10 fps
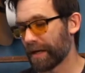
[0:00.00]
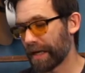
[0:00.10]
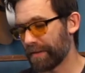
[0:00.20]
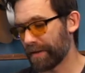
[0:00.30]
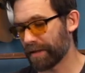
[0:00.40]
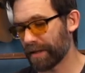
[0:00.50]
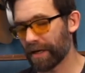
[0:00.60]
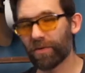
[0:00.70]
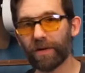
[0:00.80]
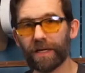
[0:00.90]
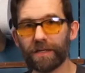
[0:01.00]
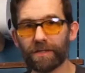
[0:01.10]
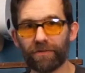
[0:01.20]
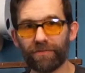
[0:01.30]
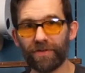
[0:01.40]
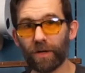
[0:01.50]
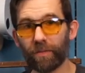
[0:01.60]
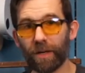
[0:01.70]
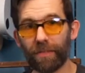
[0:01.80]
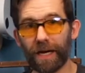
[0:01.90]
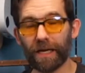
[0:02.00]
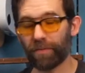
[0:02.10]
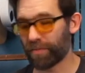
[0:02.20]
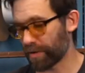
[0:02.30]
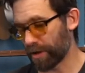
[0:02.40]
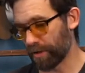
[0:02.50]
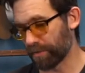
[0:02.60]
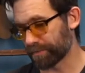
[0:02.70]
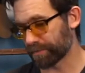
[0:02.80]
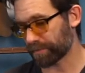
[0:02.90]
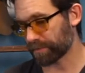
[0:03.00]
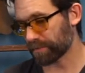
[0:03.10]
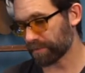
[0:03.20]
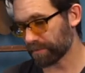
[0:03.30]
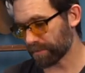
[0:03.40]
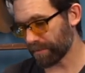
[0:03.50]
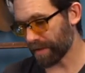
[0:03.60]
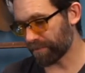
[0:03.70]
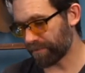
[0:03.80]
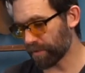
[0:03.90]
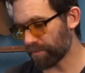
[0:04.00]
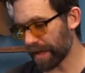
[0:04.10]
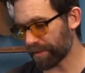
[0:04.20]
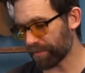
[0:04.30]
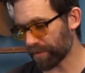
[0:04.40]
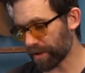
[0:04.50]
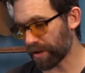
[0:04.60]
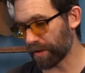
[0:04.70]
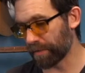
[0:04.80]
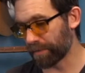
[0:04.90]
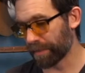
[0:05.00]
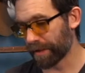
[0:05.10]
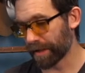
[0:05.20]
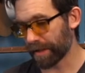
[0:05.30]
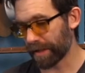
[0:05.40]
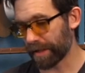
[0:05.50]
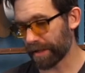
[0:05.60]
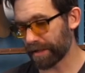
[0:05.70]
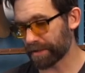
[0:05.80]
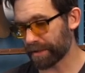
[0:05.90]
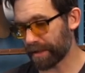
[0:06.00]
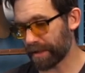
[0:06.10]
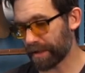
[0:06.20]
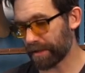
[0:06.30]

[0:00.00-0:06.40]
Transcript: And then the other one is Film Mic Pro. Film Mic Pro Film